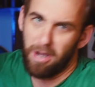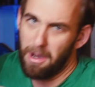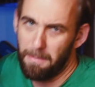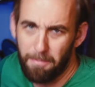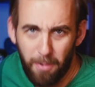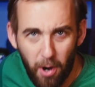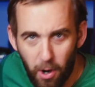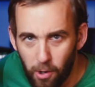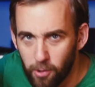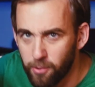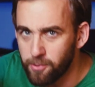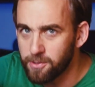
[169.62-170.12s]

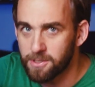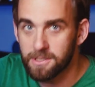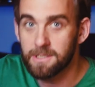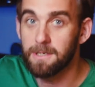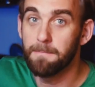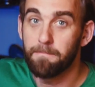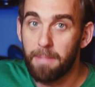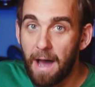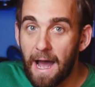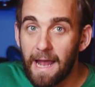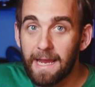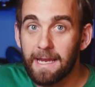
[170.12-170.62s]
opposed
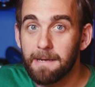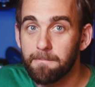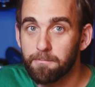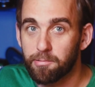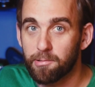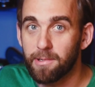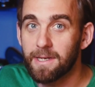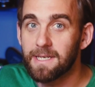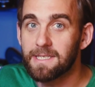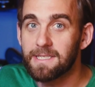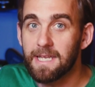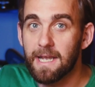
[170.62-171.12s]
to buying
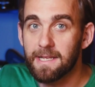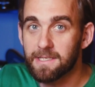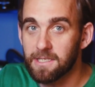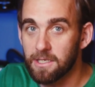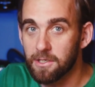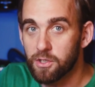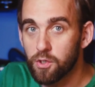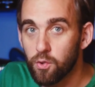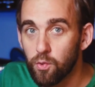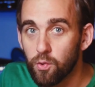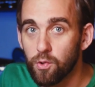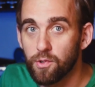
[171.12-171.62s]
presets
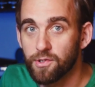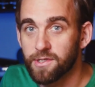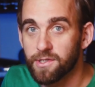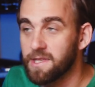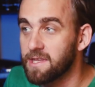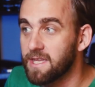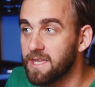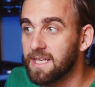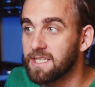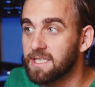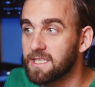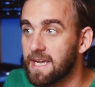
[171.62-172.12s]
and tools
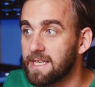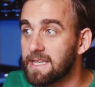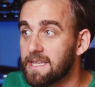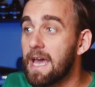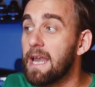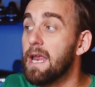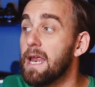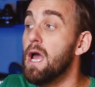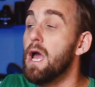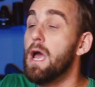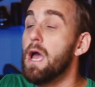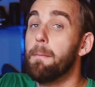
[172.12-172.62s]
and things like
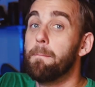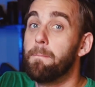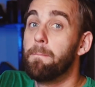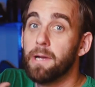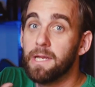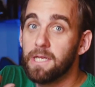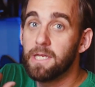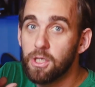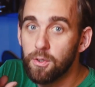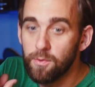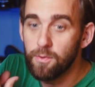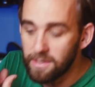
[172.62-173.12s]
that,
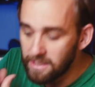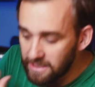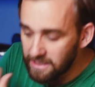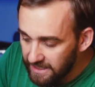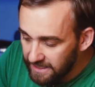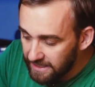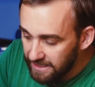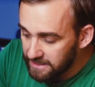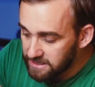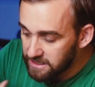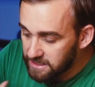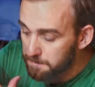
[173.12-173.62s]
but you
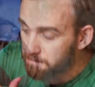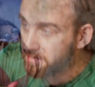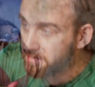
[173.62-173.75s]
need to